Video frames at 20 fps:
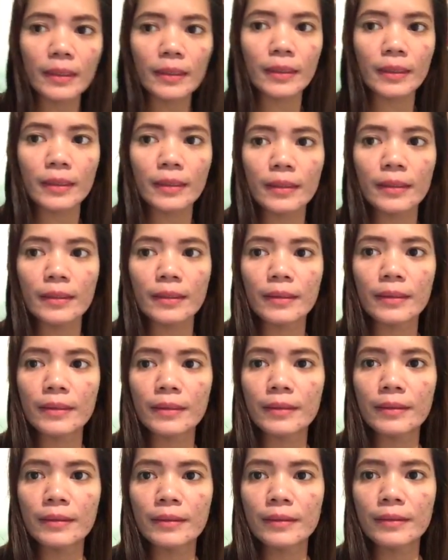Ayan.
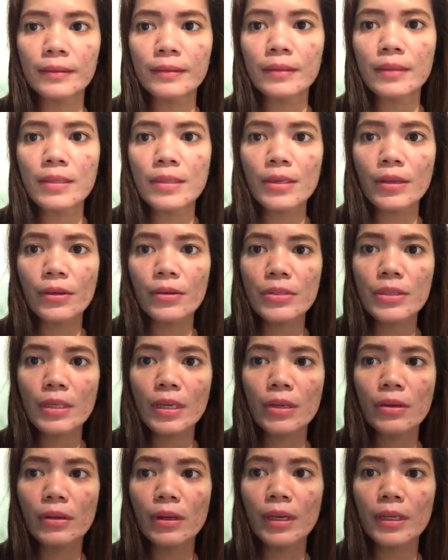I'll see
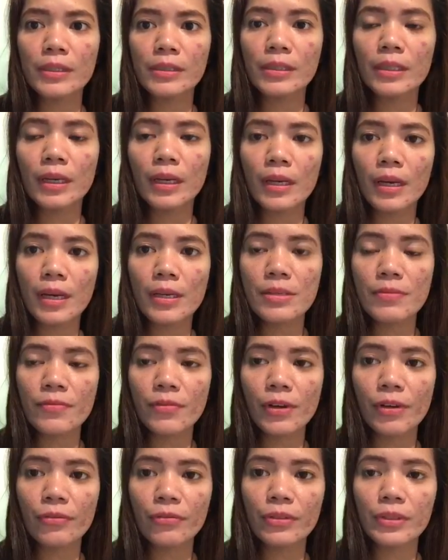you later guys
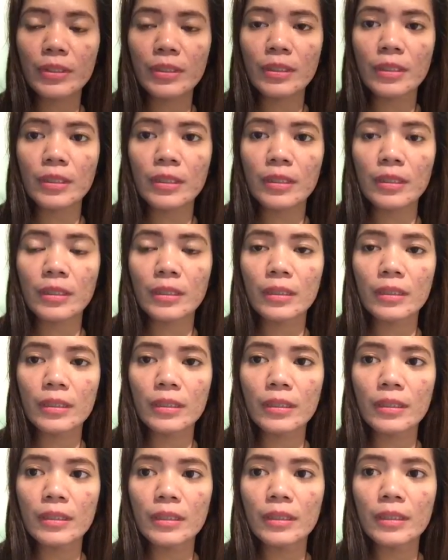after the
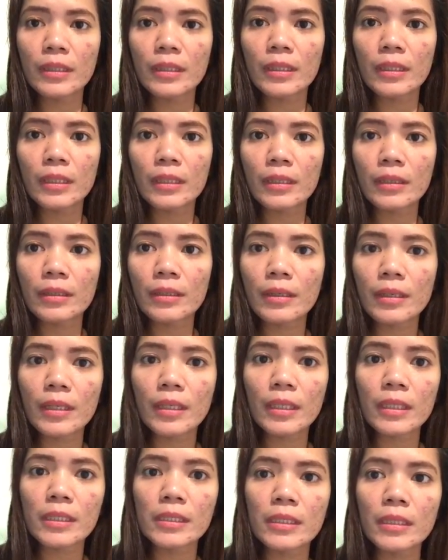
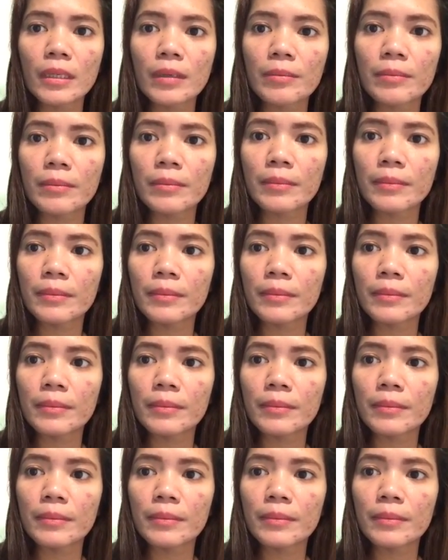exam.